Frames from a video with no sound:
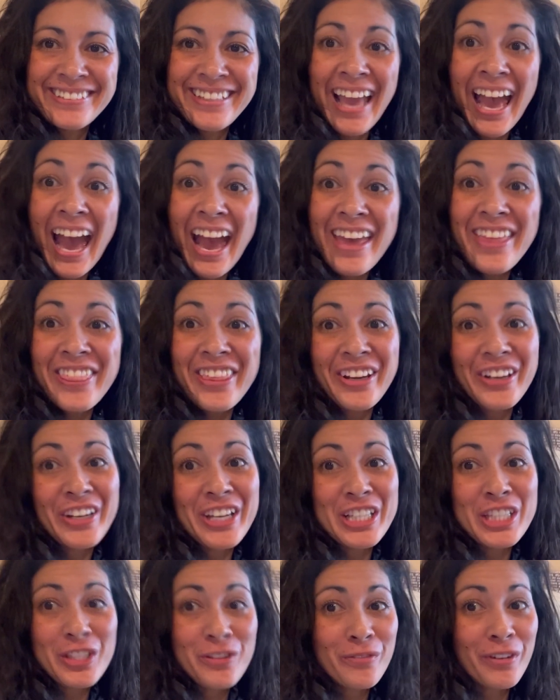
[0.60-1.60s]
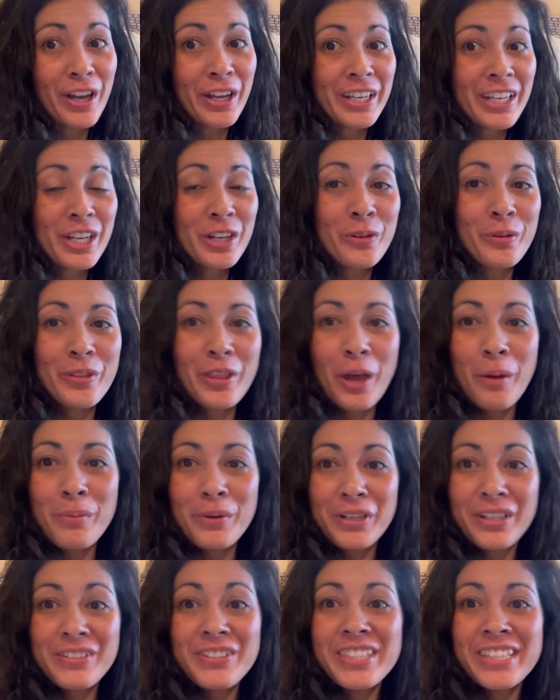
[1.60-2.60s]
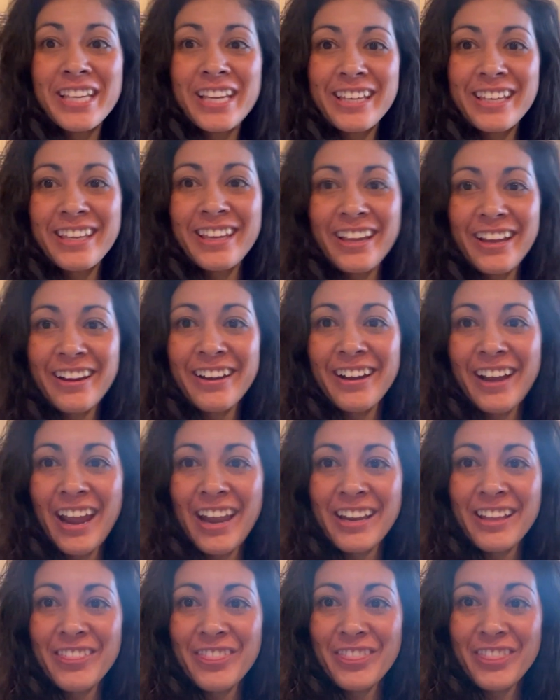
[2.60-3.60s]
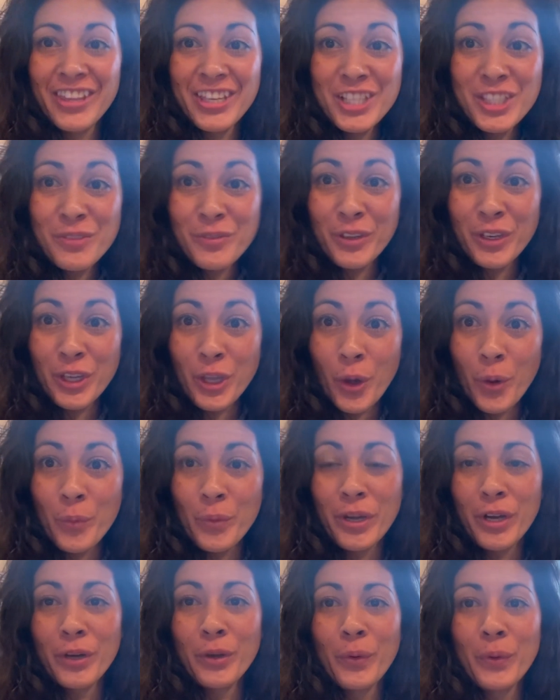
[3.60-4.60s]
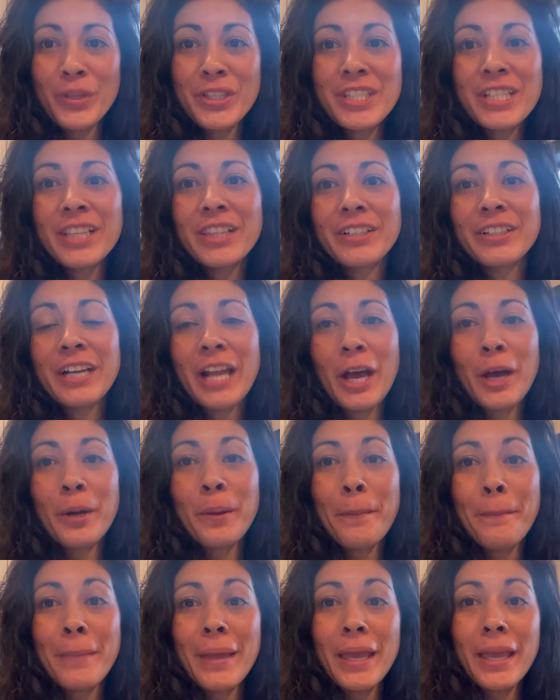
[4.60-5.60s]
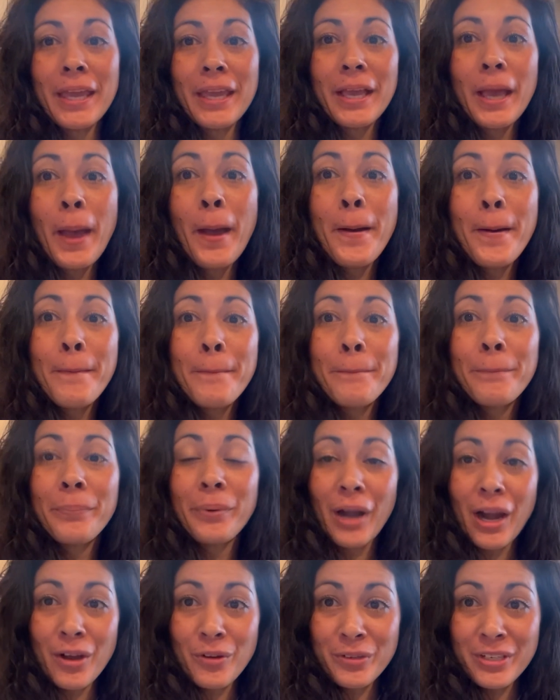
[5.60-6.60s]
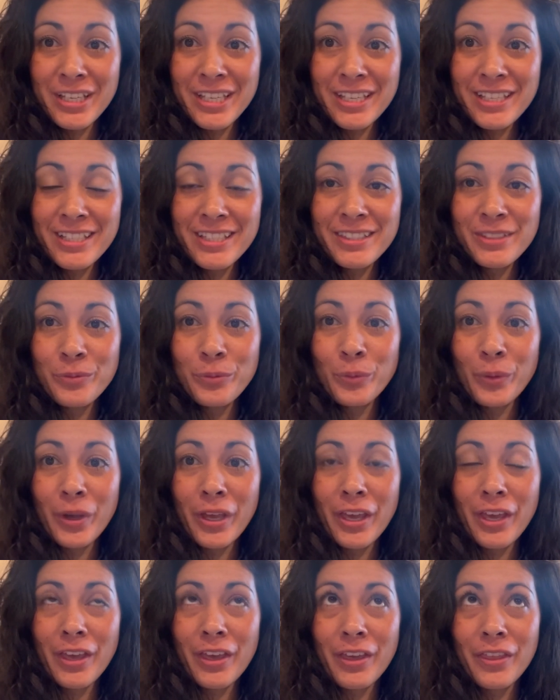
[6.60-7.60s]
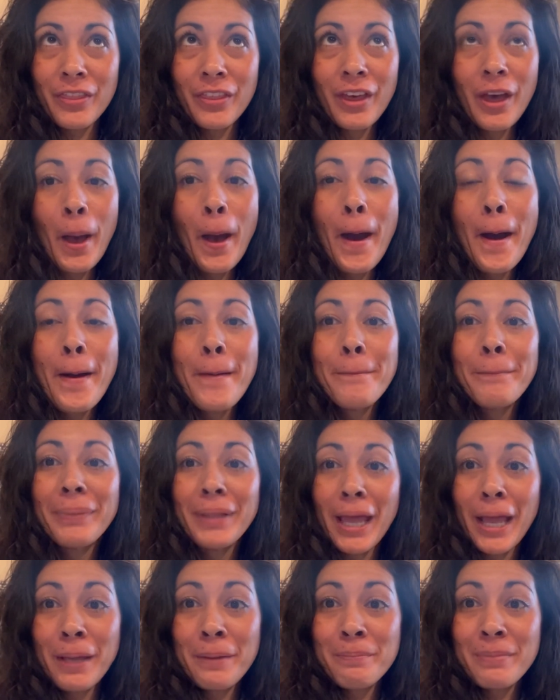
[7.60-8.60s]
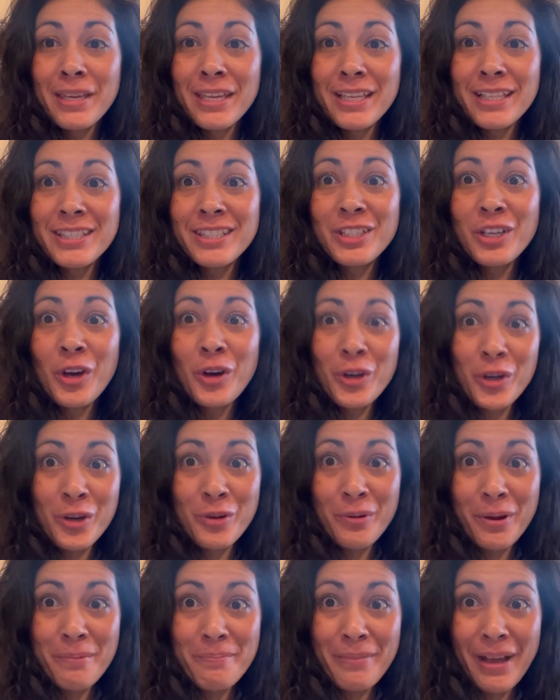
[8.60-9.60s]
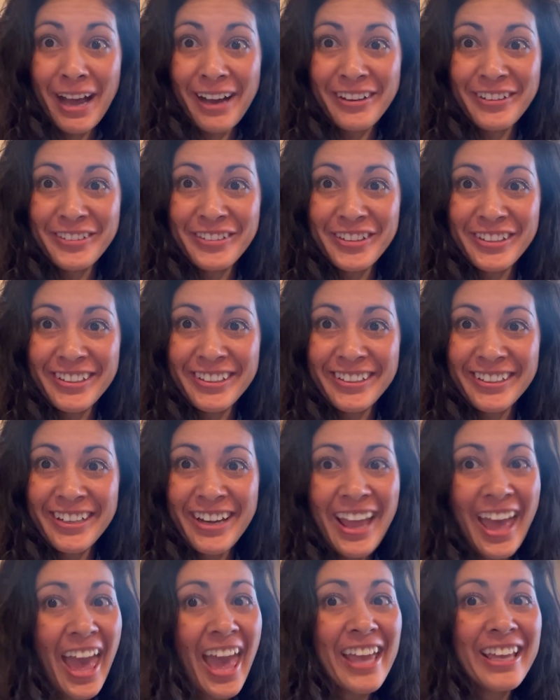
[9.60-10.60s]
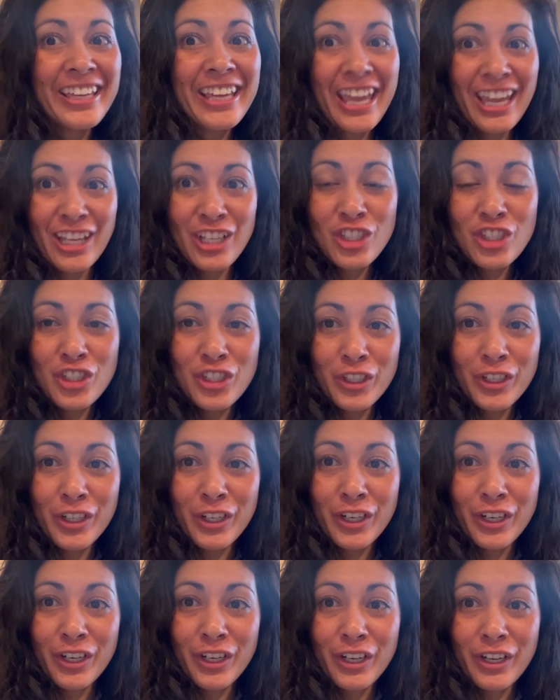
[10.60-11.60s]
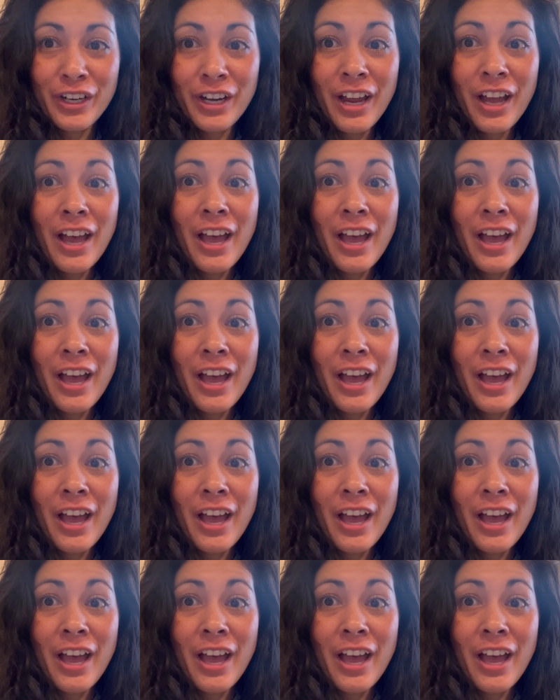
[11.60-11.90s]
Hi there, it's Yvonne here with Everdale Skincare, and in this video we are going to learn how to make brownies with black beans, cocoa powder, cane sugar,